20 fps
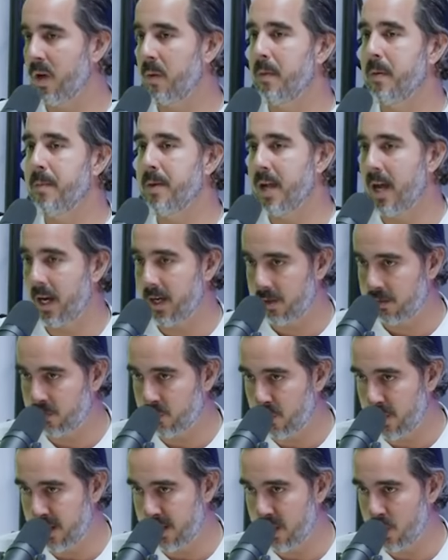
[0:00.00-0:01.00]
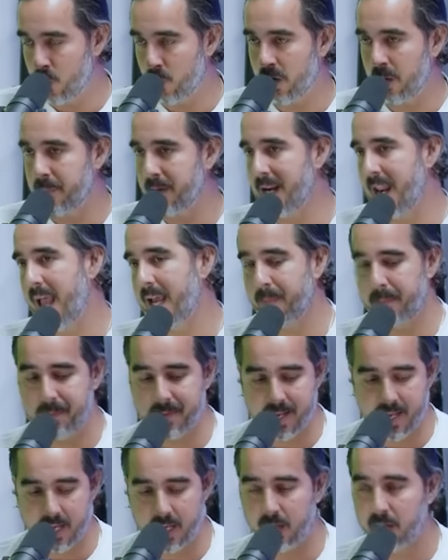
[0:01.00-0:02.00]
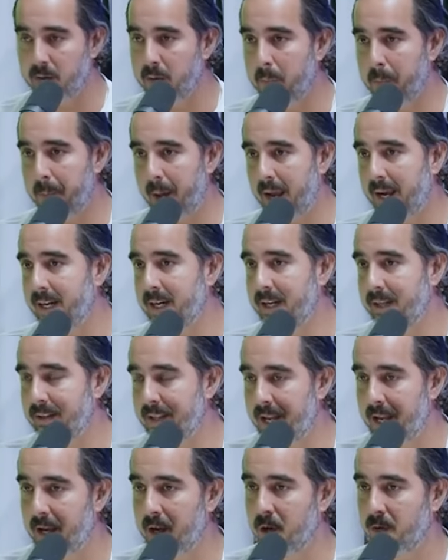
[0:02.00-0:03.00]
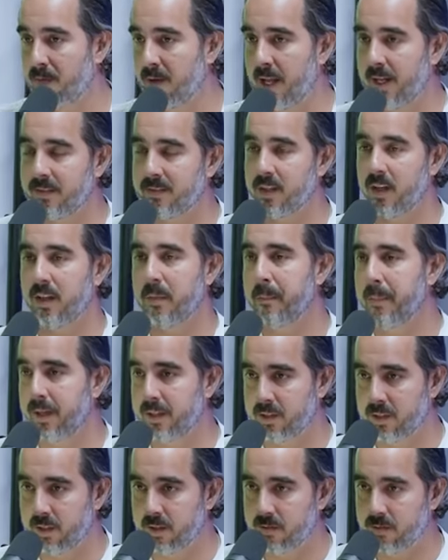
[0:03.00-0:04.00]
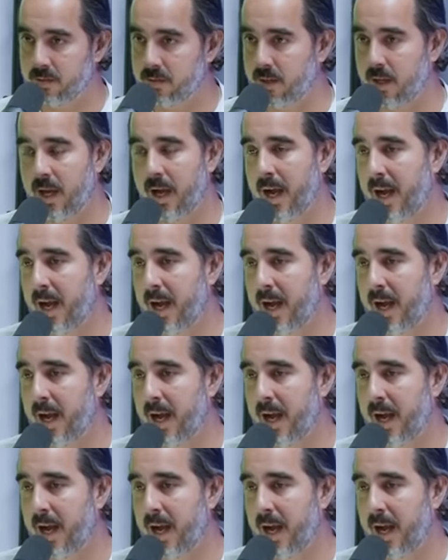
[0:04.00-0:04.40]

You want to be behind the screen. You want to be like me back in the day of like selling bed sheets.